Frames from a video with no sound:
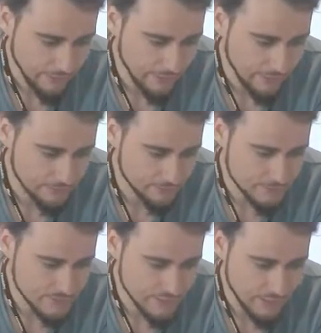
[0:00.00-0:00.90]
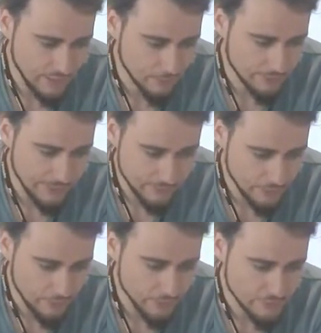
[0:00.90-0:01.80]
and see how
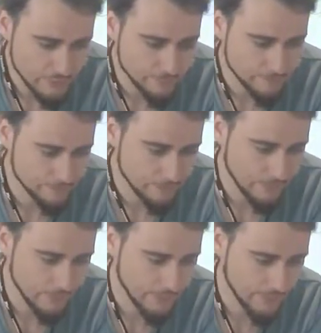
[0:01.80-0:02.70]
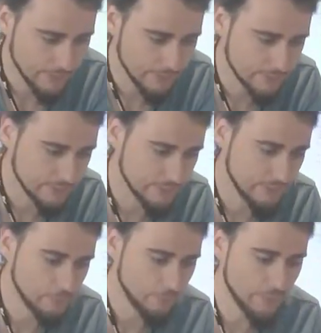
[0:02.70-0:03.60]
that goes. And
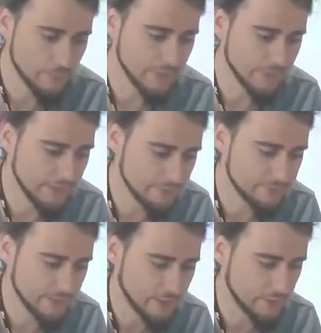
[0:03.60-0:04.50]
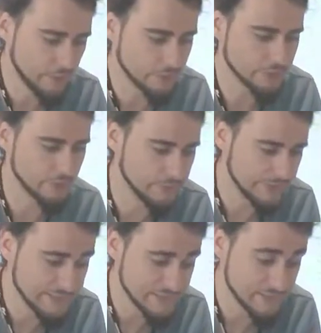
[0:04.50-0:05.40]
uh, we will leave now also
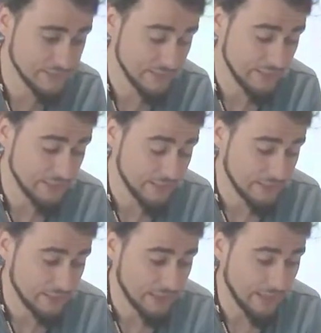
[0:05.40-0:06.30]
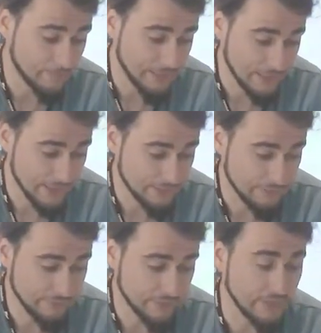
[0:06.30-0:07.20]
this
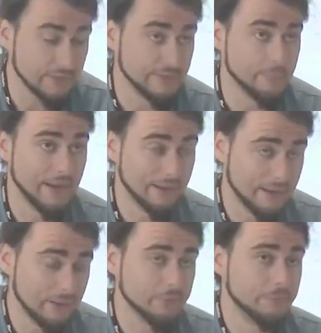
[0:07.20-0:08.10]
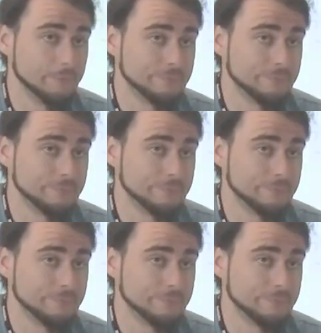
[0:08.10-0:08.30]
application on the background.